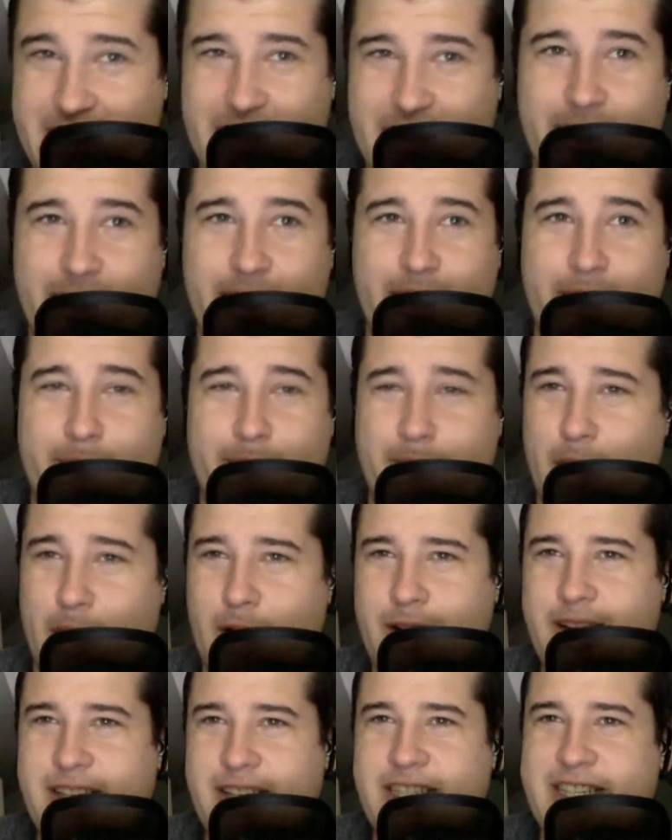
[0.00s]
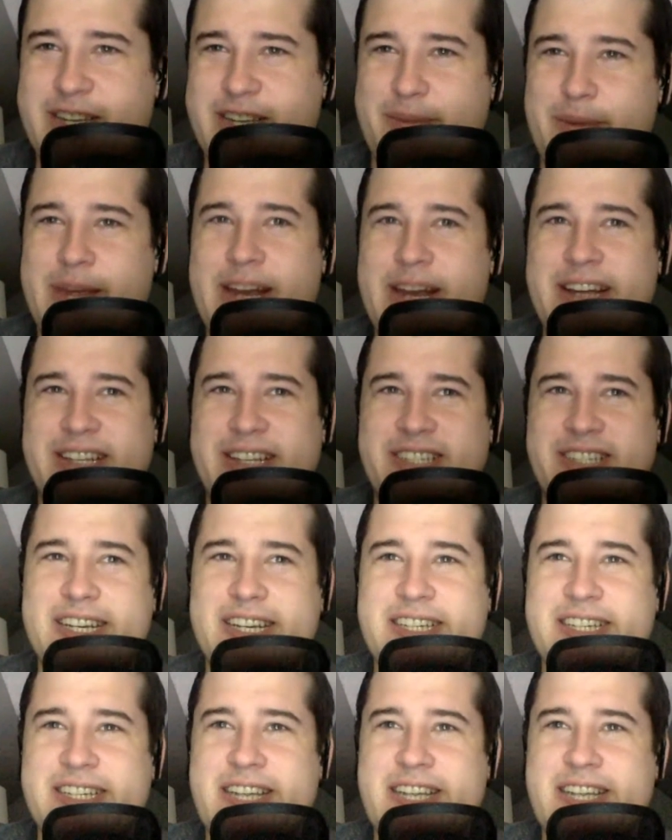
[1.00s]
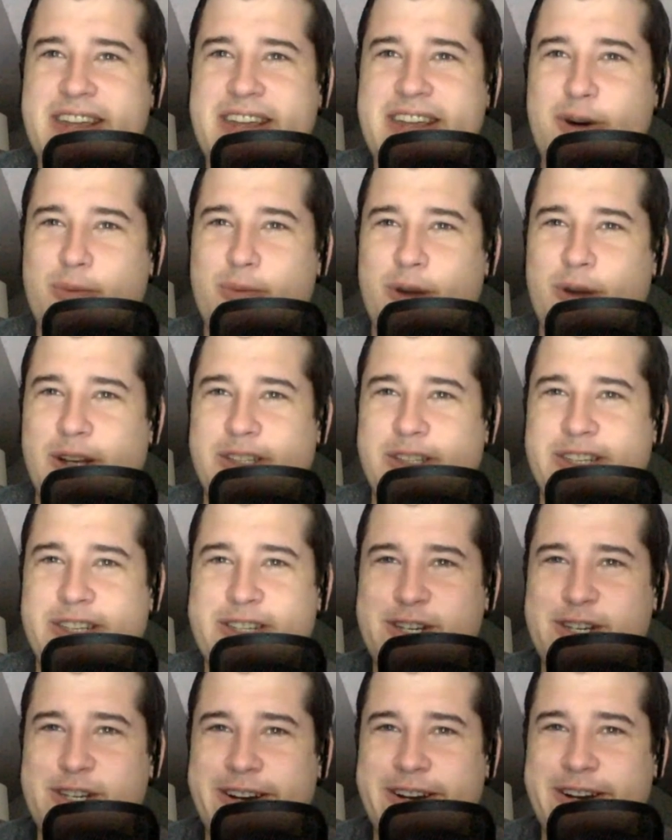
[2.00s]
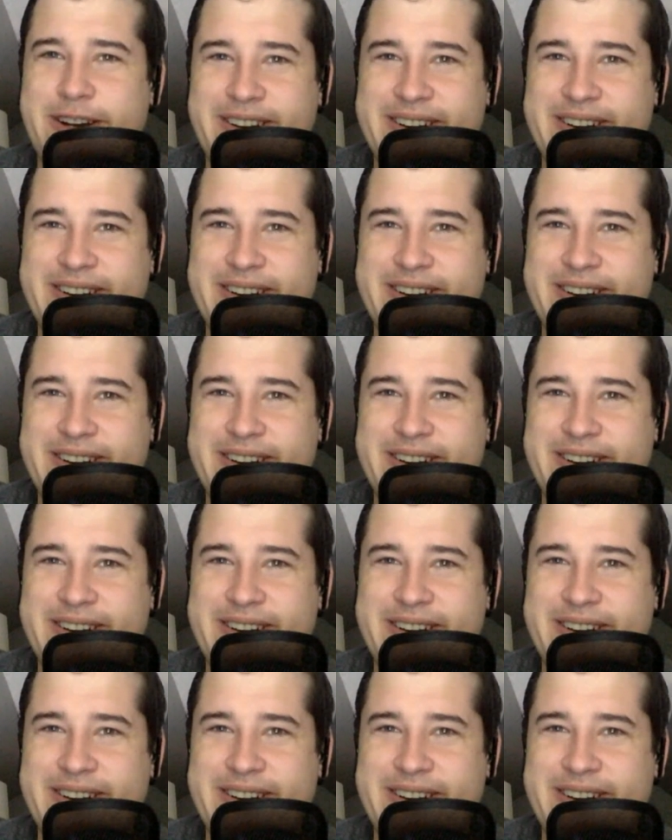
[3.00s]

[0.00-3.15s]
um, Marcus Semien has 16 home runs this year.